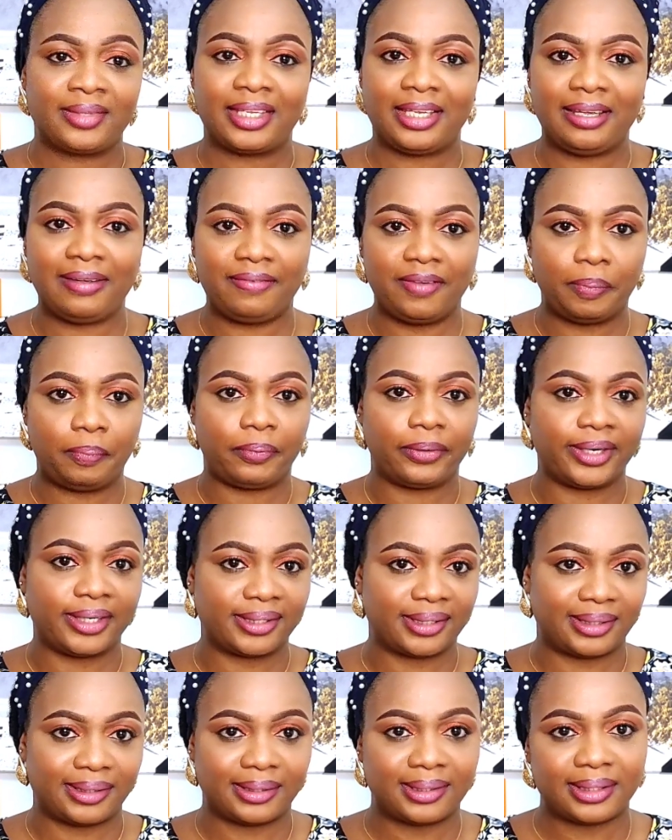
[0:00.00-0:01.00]
if he
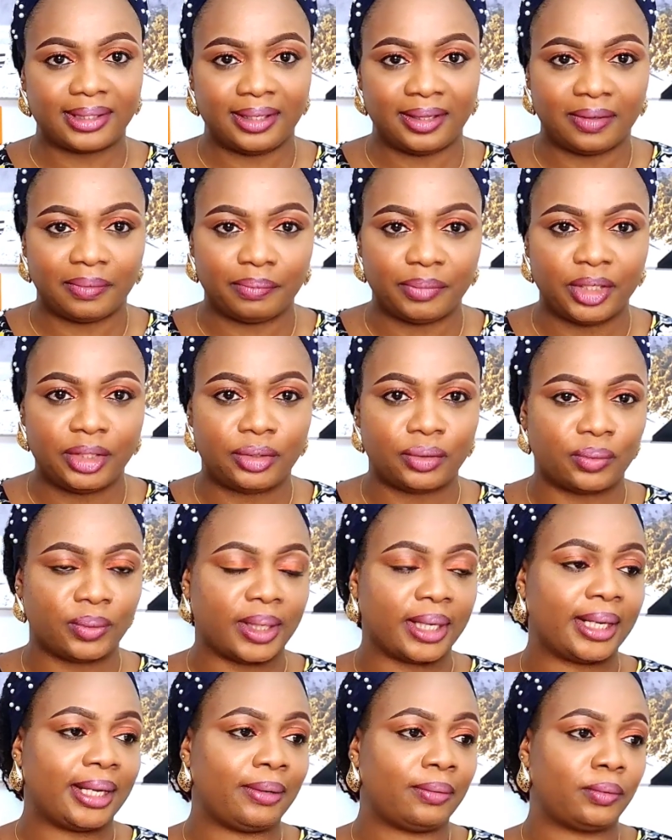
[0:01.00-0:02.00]
presses in the middle
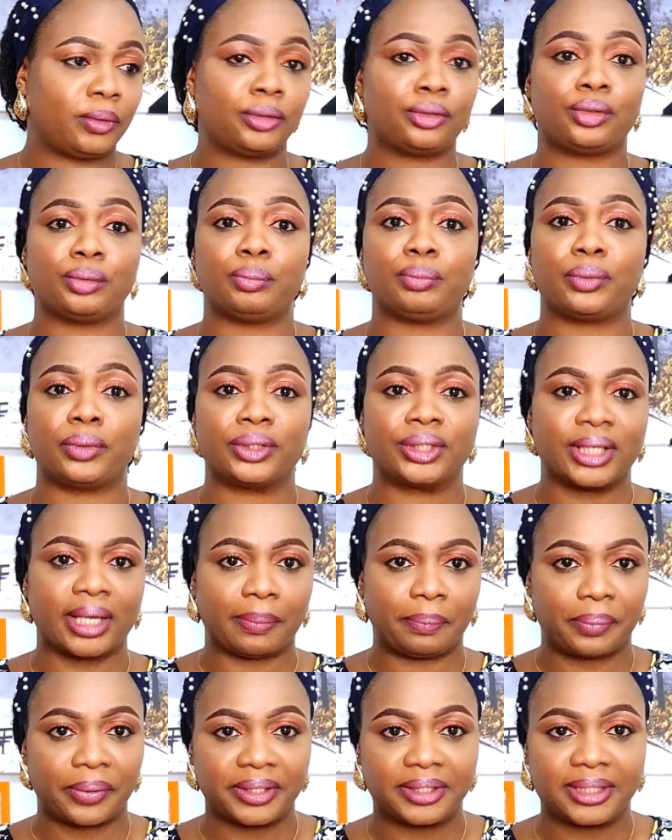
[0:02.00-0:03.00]
and I want to brush,
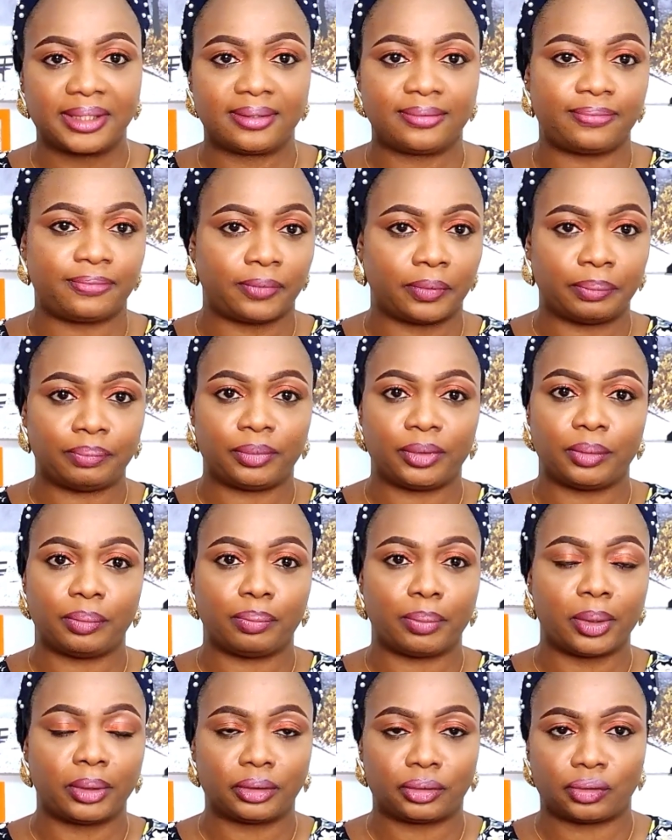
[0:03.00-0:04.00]
I press it from the
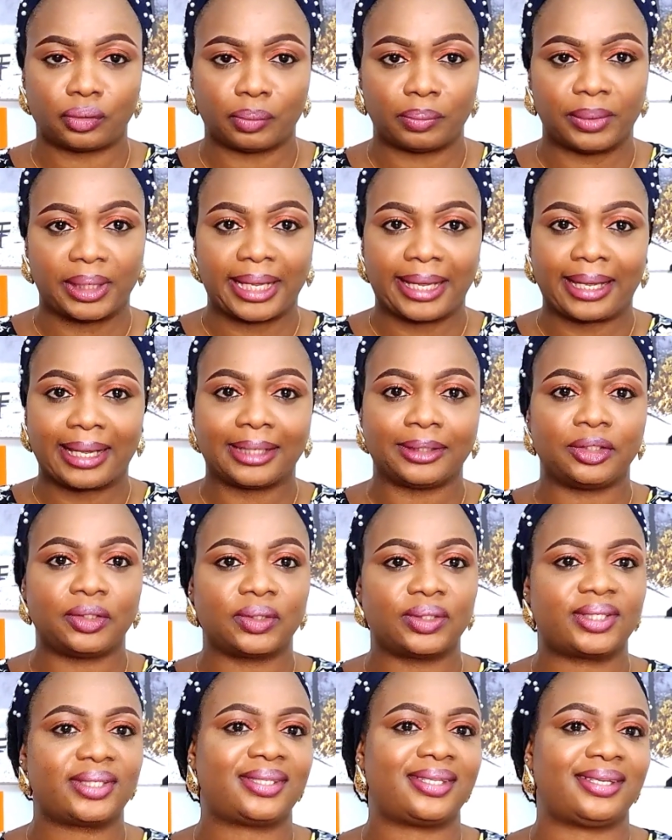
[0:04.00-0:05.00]
bottom,
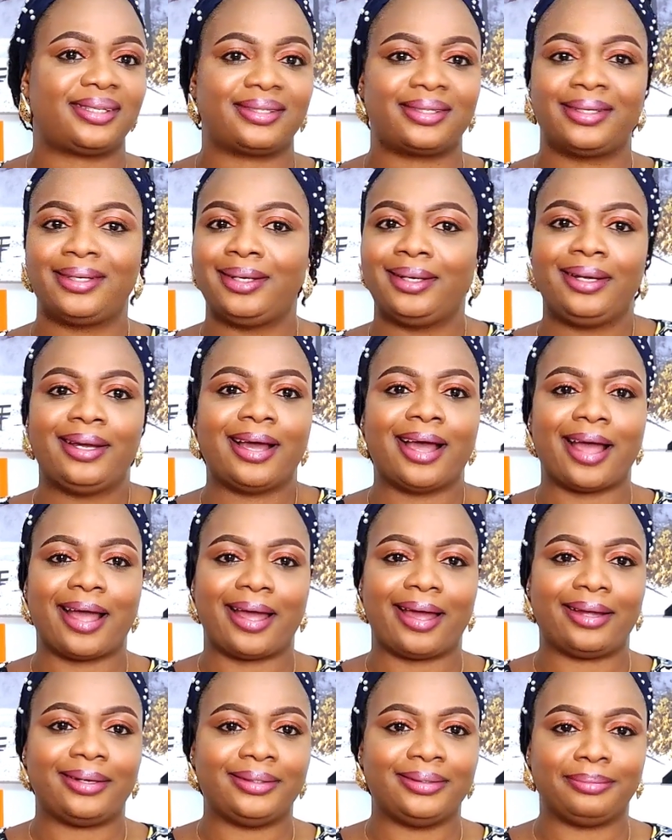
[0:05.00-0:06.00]
adjust it,
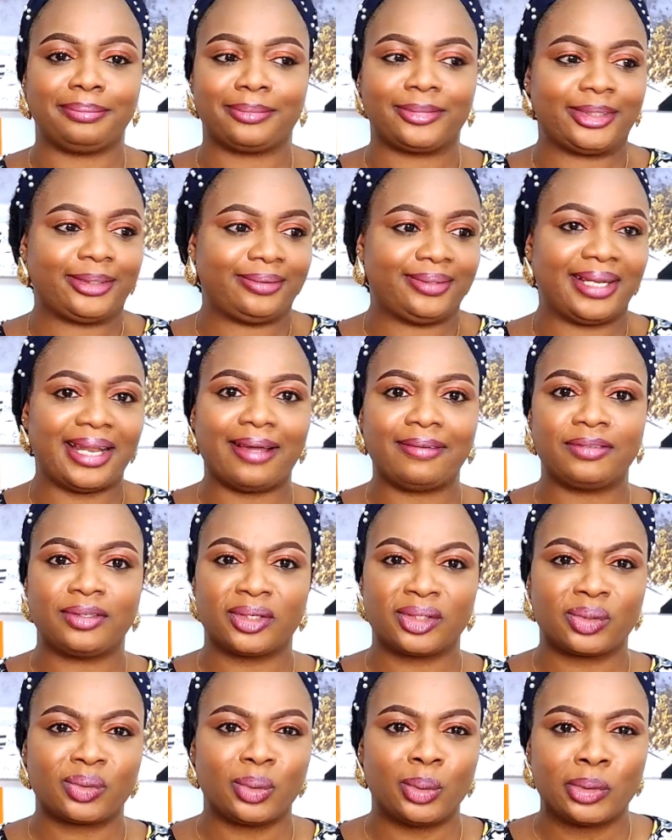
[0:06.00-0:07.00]
and life
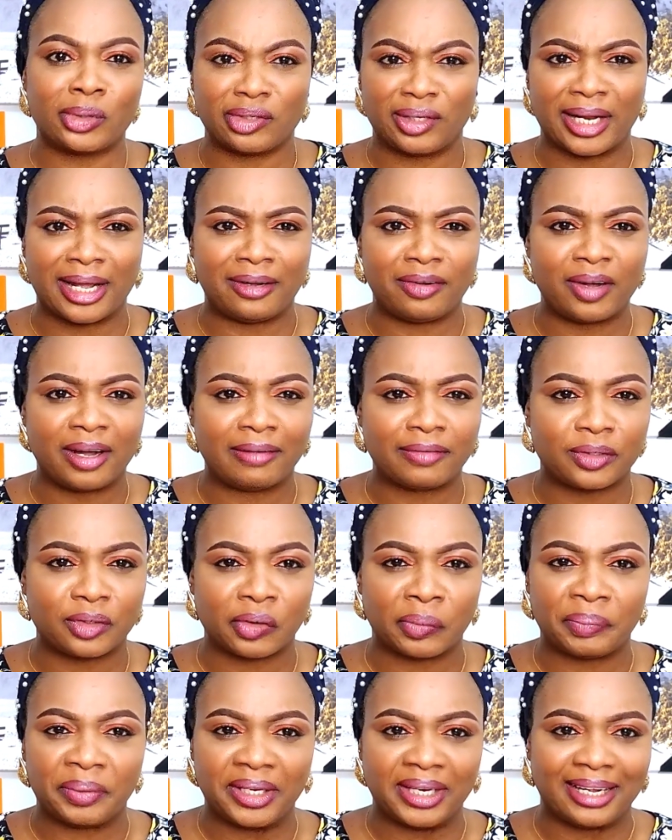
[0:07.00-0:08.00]
just goes on. I don't have to
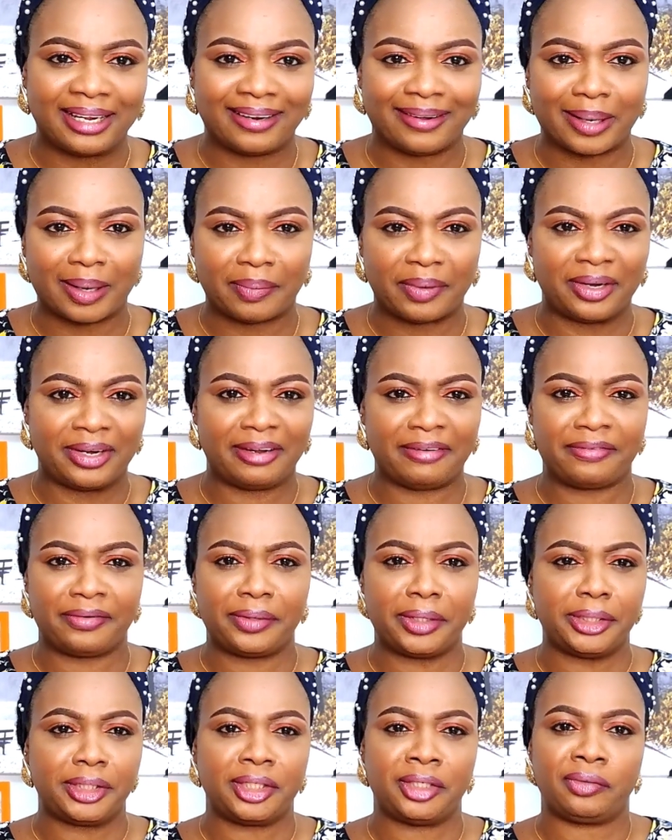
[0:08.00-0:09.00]
complain about
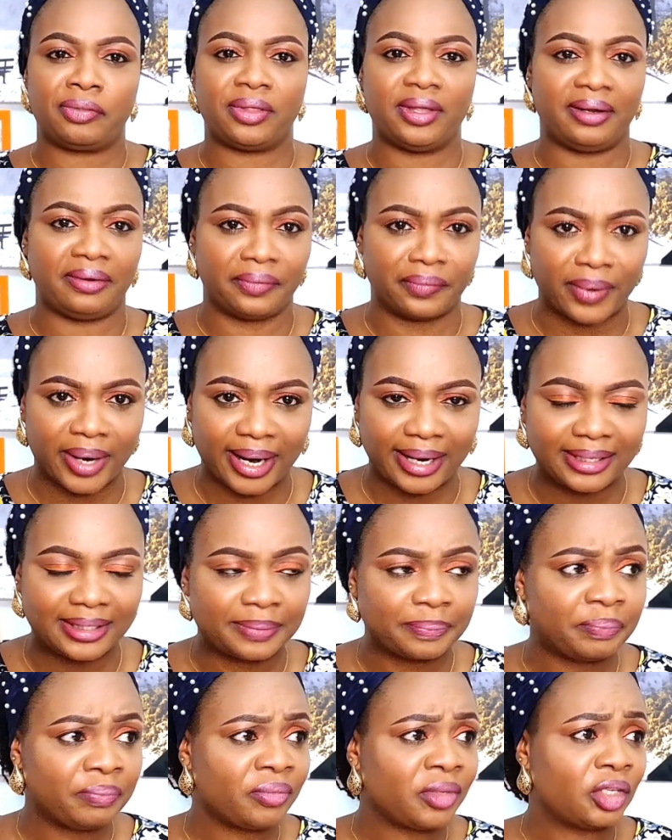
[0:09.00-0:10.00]
every little thing, right?
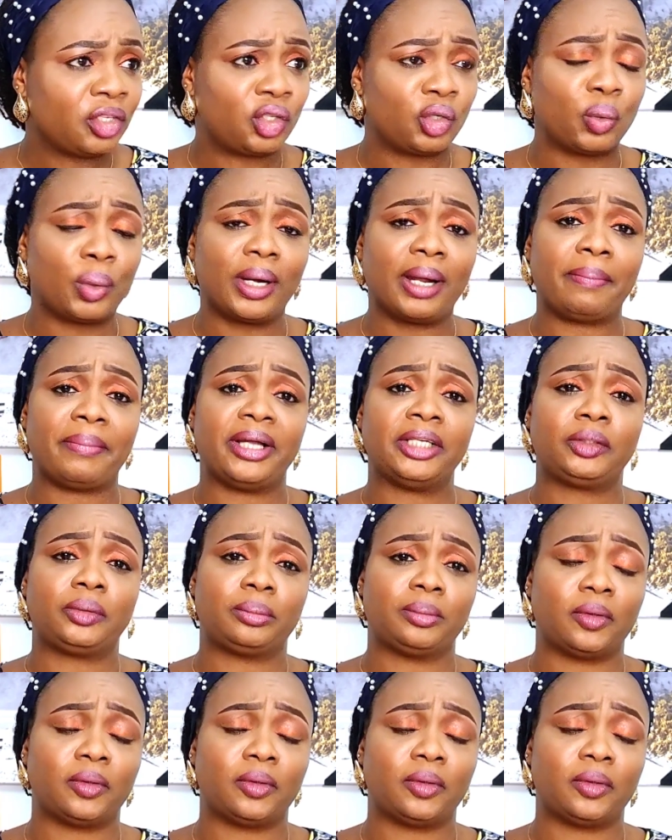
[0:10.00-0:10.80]
So what am I